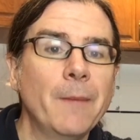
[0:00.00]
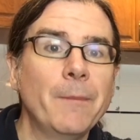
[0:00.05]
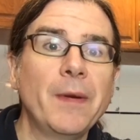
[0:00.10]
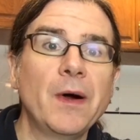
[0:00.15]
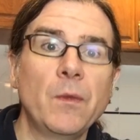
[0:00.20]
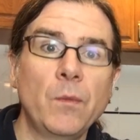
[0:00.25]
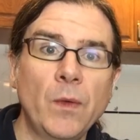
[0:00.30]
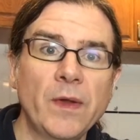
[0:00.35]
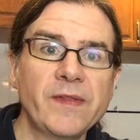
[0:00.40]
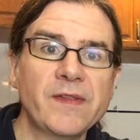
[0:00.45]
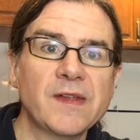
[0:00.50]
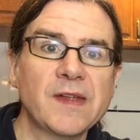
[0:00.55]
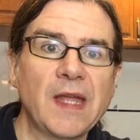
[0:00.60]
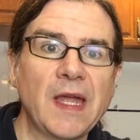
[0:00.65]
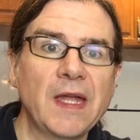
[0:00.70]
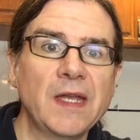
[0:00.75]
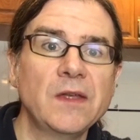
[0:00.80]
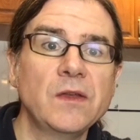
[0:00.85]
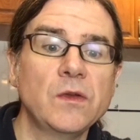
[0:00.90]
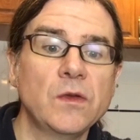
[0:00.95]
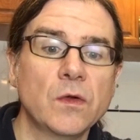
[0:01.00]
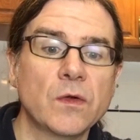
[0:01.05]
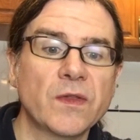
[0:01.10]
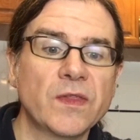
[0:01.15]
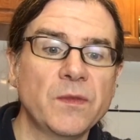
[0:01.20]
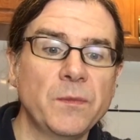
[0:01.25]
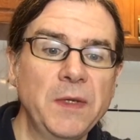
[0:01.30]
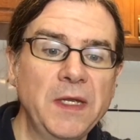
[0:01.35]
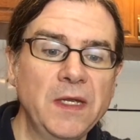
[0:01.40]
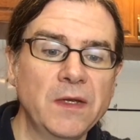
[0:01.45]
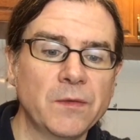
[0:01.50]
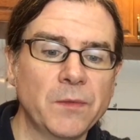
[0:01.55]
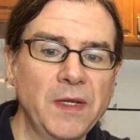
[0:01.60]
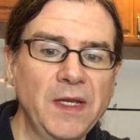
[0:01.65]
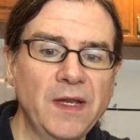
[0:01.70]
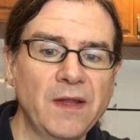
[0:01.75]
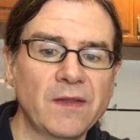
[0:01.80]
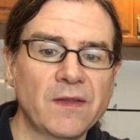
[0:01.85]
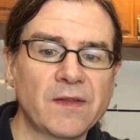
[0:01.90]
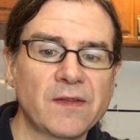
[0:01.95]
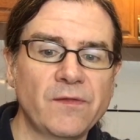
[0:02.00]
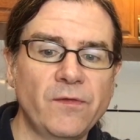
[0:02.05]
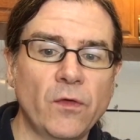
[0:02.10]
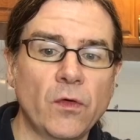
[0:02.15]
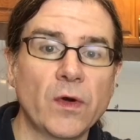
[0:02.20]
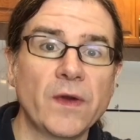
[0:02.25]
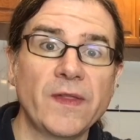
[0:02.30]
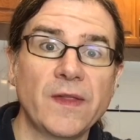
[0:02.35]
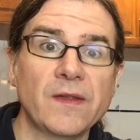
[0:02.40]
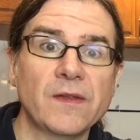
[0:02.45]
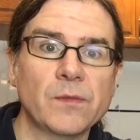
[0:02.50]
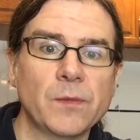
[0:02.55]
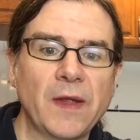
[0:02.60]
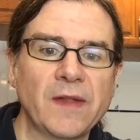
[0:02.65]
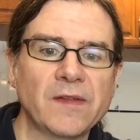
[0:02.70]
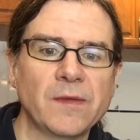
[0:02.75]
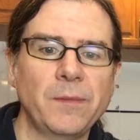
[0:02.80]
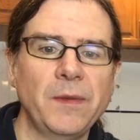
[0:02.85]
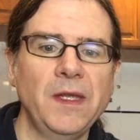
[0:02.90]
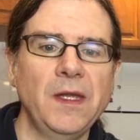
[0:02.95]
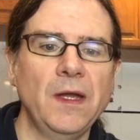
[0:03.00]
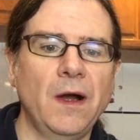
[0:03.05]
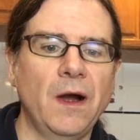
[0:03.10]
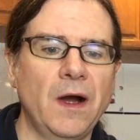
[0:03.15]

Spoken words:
But once again, your 3 ingredients for this recipe